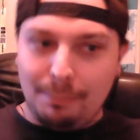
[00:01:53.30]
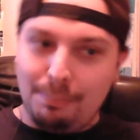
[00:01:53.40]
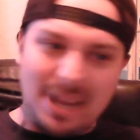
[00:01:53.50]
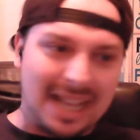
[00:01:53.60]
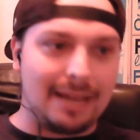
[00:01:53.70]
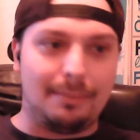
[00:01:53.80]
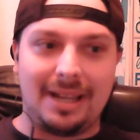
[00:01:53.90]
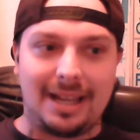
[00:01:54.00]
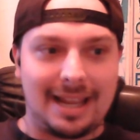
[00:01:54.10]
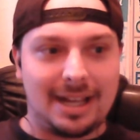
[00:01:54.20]
Pickett
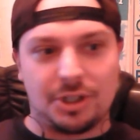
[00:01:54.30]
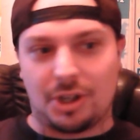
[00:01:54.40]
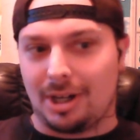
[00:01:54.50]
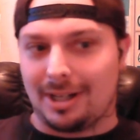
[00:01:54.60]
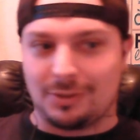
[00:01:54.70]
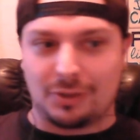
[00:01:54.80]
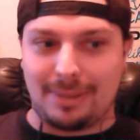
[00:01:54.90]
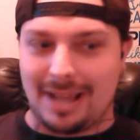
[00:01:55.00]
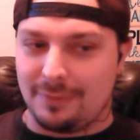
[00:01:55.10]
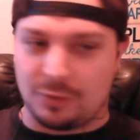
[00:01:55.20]
being injured, and
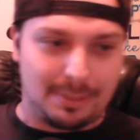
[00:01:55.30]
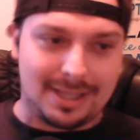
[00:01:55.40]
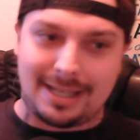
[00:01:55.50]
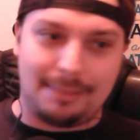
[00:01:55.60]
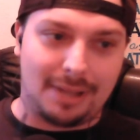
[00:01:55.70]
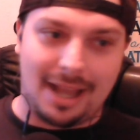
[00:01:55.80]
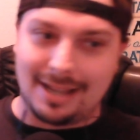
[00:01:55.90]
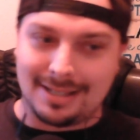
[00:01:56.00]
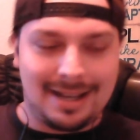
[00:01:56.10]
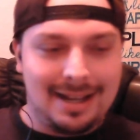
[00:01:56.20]
if Trubisky
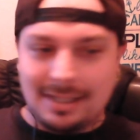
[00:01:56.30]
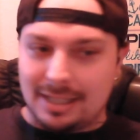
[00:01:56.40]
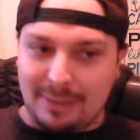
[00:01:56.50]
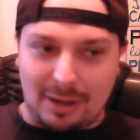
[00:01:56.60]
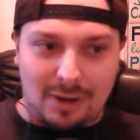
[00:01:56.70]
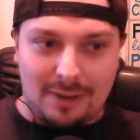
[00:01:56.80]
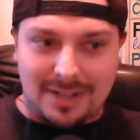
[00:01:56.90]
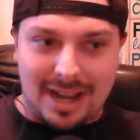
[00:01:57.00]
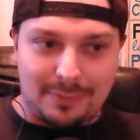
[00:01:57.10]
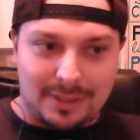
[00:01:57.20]
plays, it's going to be a rough
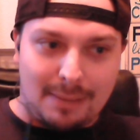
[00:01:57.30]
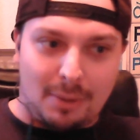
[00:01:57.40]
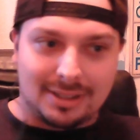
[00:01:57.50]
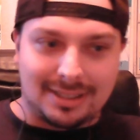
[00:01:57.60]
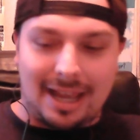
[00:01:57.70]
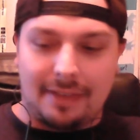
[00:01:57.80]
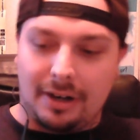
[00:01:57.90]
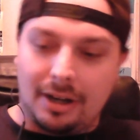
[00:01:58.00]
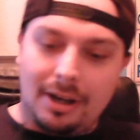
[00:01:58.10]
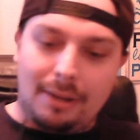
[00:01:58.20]
day for them
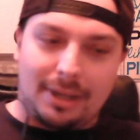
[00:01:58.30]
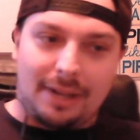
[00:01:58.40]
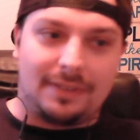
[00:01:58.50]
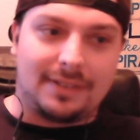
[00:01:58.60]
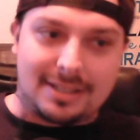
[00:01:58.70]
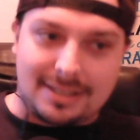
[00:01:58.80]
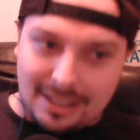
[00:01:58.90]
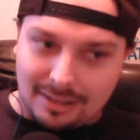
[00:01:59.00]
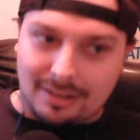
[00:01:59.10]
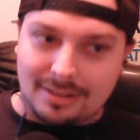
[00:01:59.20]
altogether. But I think the
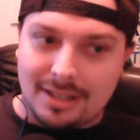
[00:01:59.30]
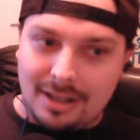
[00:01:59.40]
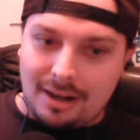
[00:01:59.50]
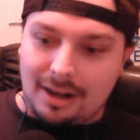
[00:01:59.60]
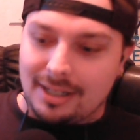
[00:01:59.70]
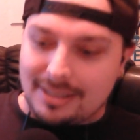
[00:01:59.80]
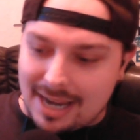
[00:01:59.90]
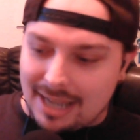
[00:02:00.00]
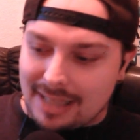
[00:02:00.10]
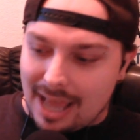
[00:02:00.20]
Steelers are going to
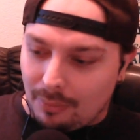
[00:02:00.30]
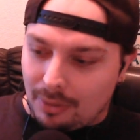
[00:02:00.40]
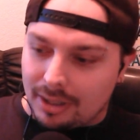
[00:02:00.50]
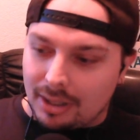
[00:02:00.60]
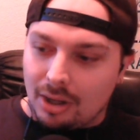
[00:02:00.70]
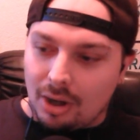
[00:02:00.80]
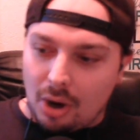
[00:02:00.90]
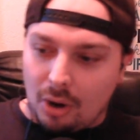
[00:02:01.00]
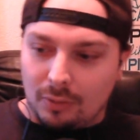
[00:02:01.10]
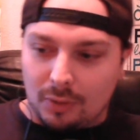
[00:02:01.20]
take that one
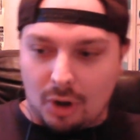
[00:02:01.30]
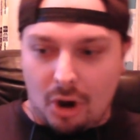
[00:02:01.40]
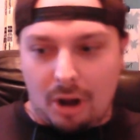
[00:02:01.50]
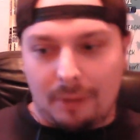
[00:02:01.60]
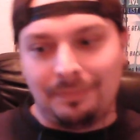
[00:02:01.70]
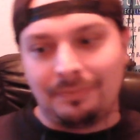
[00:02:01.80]
overall.